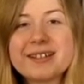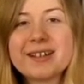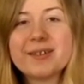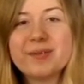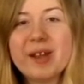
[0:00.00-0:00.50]

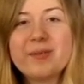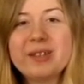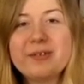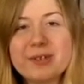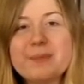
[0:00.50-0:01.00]
of
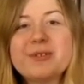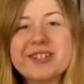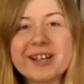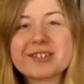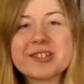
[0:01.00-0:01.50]
lovely
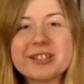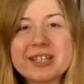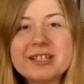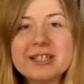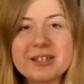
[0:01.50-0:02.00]
reproduction
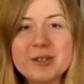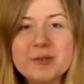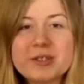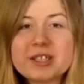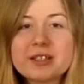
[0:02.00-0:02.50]

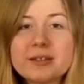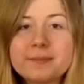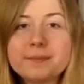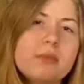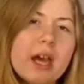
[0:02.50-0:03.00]
continues.
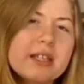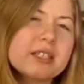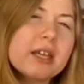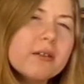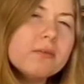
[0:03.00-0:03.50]
I
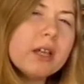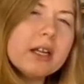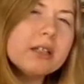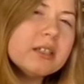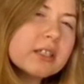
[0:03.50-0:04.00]
sound
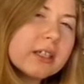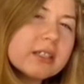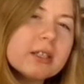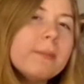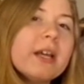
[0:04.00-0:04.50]
kind of
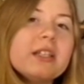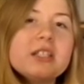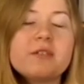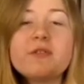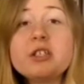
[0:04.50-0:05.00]
disgusted by
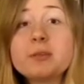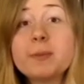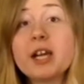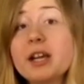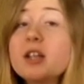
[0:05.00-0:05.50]
these fish,
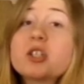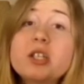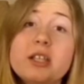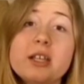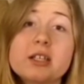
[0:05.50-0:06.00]
but I
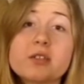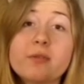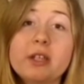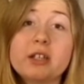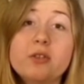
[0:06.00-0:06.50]
actually think it's
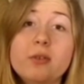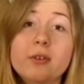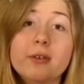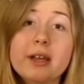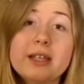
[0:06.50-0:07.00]
really
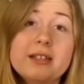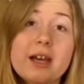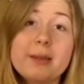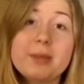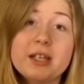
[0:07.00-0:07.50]
cool. And
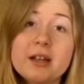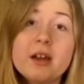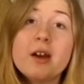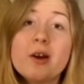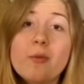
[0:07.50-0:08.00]
I mean,
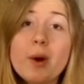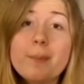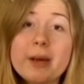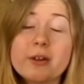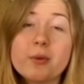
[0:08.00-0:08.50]

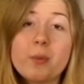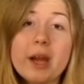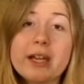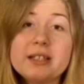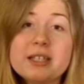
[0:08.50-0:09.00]
what better
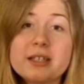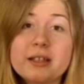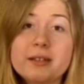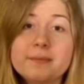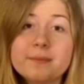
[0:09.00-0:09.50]
way
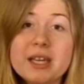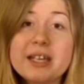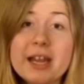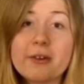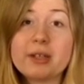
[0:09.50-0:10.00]
to
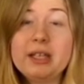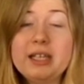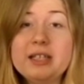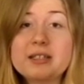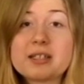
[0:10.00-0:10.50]

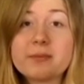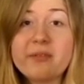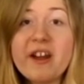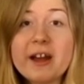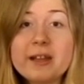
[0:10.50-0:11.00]
inherently
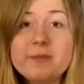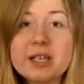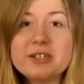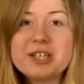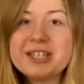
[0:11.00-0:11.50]
survive
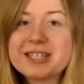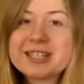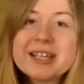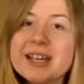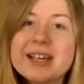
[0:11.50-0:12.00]
than
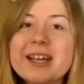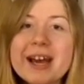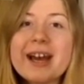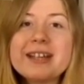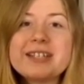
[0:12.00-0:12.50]
just
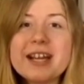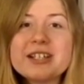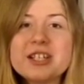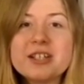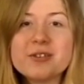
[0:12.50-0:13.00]

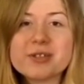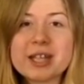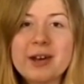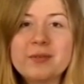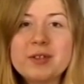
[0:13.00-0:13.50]
attaching
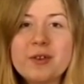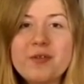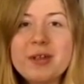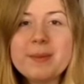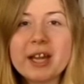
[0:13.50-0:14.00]
yourself to a
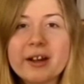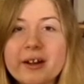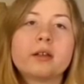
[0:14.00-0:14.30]
female?